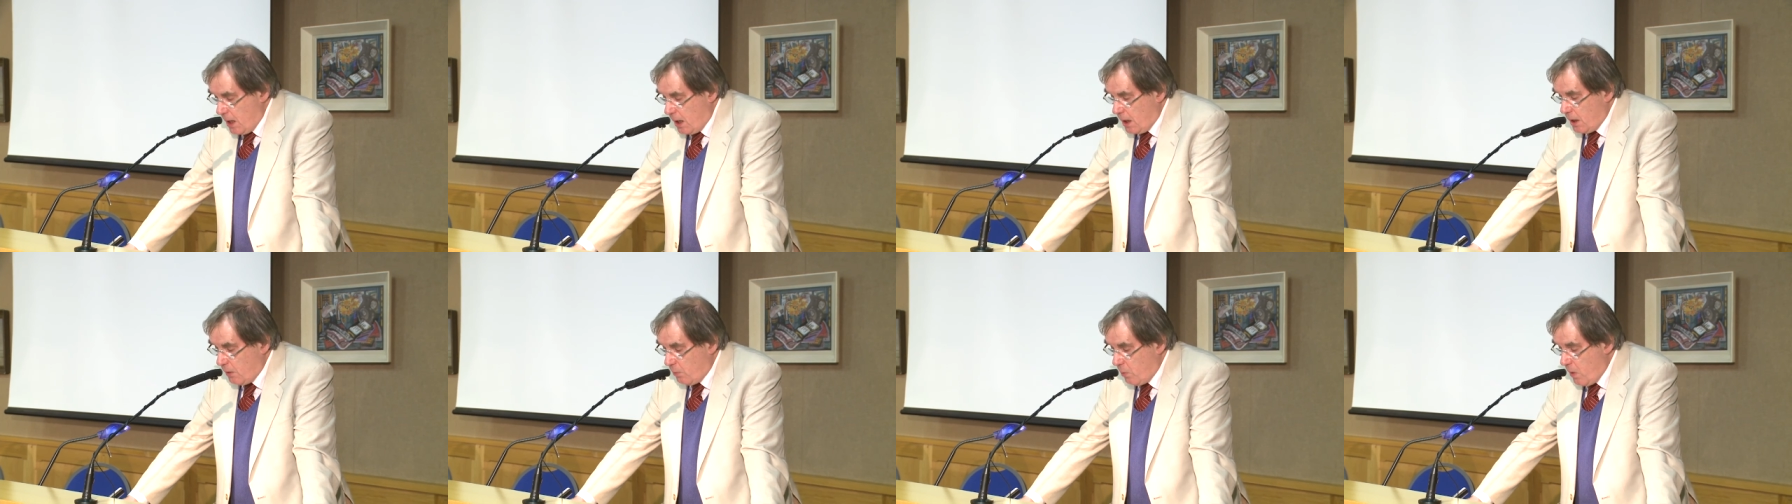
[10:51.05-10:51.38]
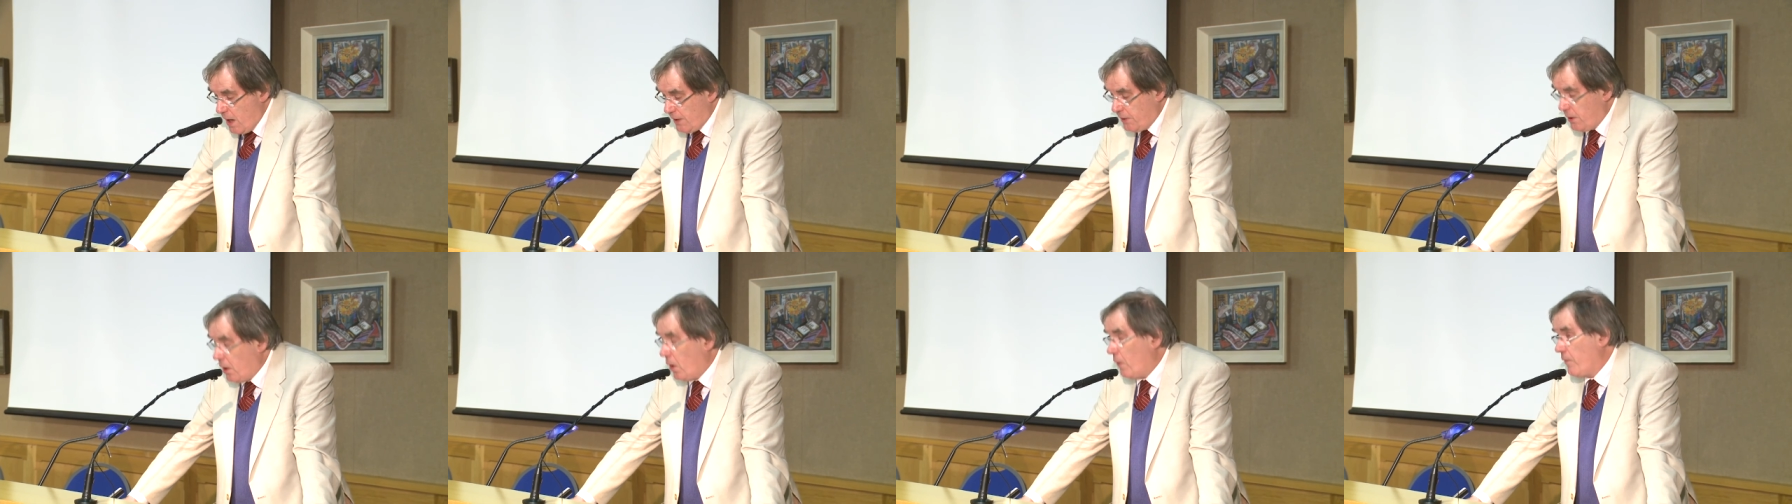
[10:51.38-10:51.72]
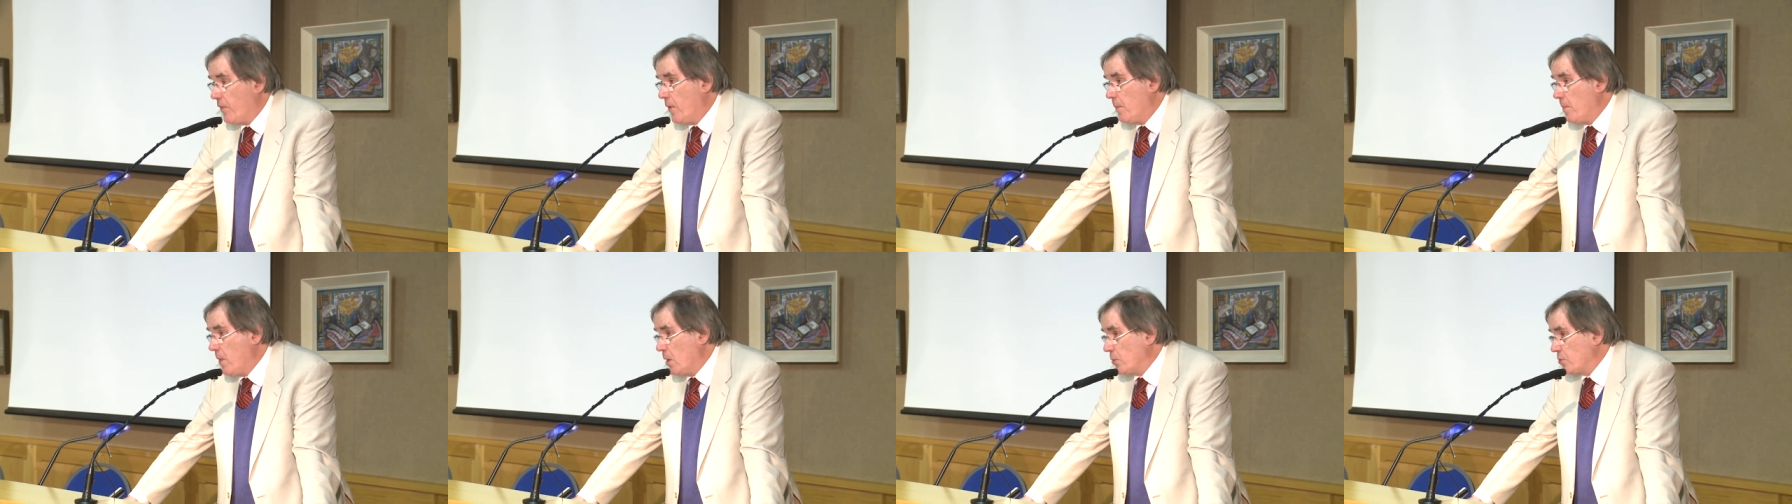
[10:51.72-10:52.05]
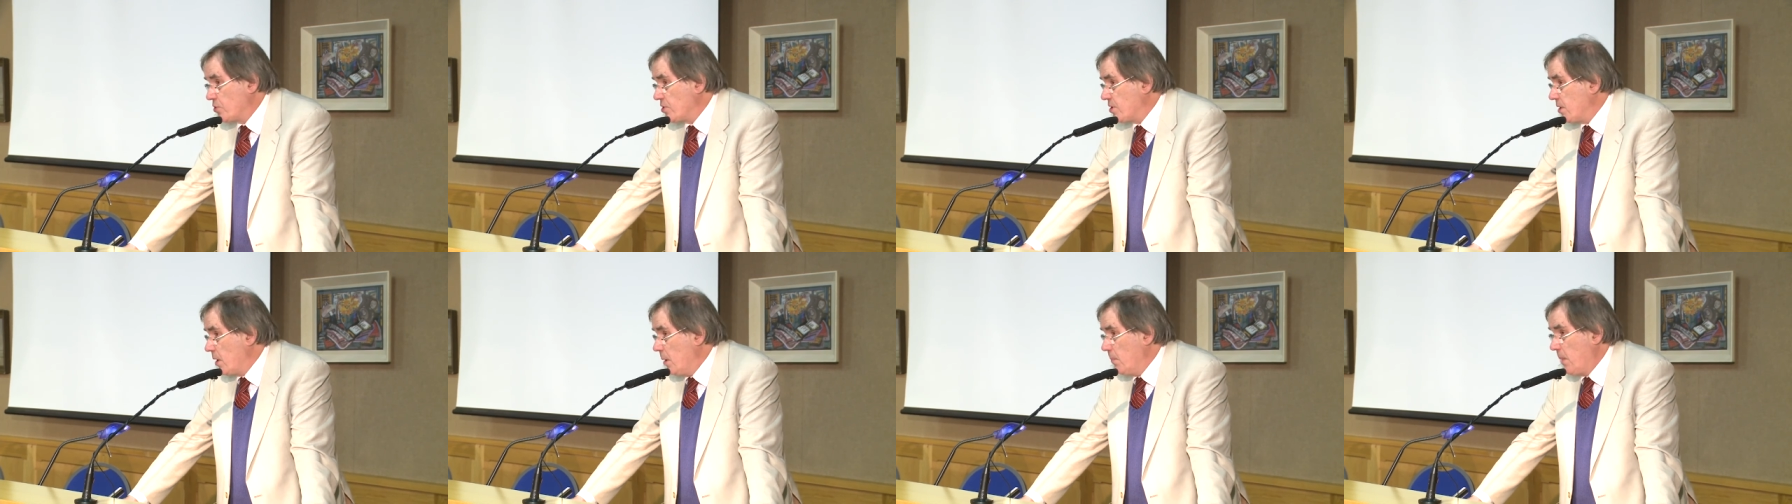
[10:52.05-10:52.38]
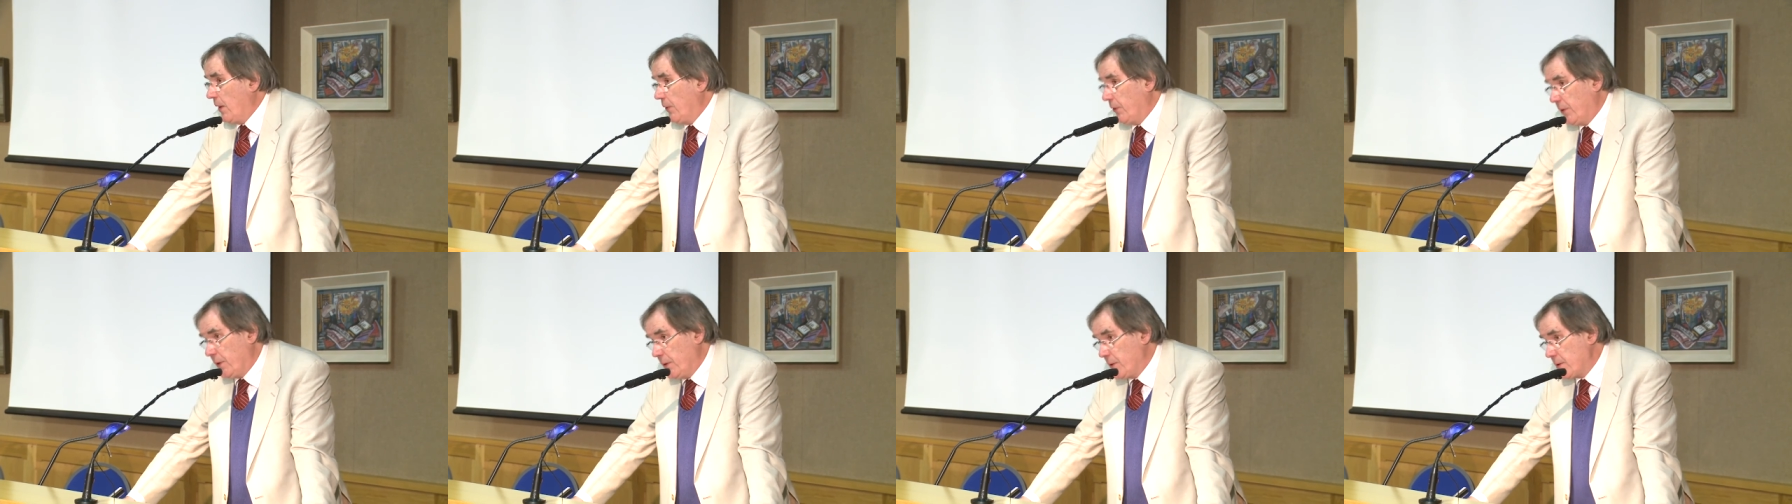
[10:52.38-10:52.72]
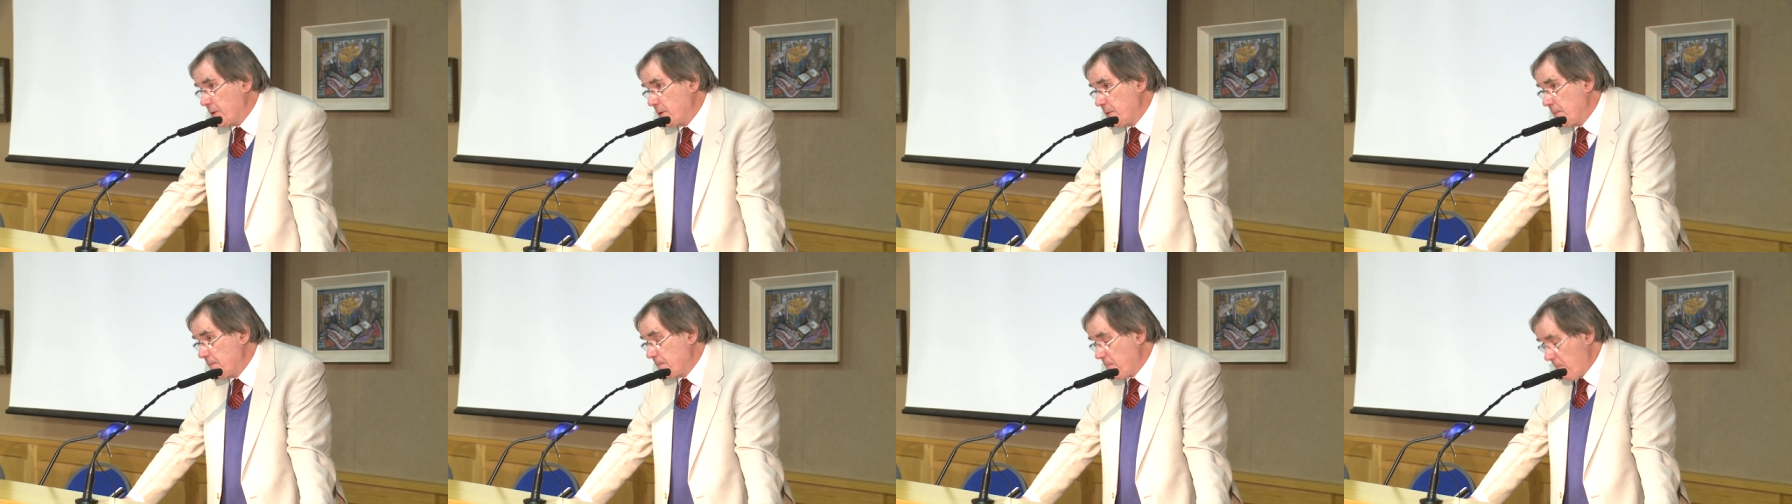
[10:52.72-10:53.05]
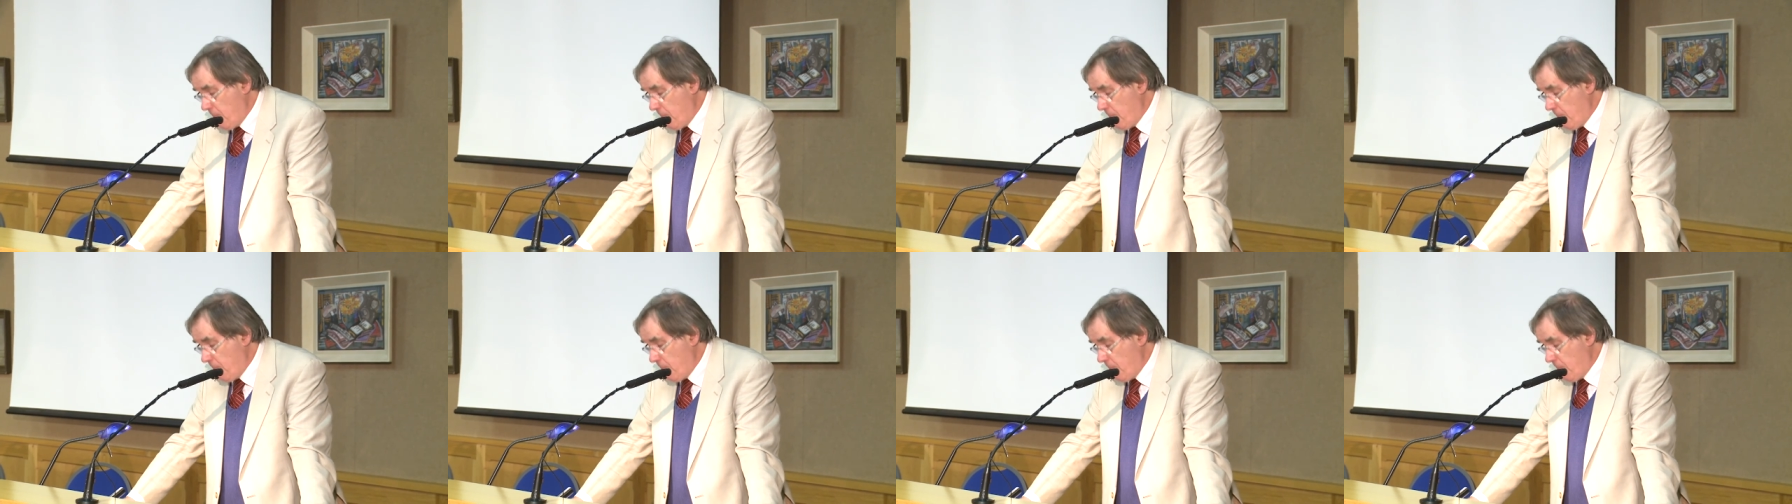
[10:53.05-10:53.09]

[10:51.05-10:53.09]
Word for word: are one of the most abundant.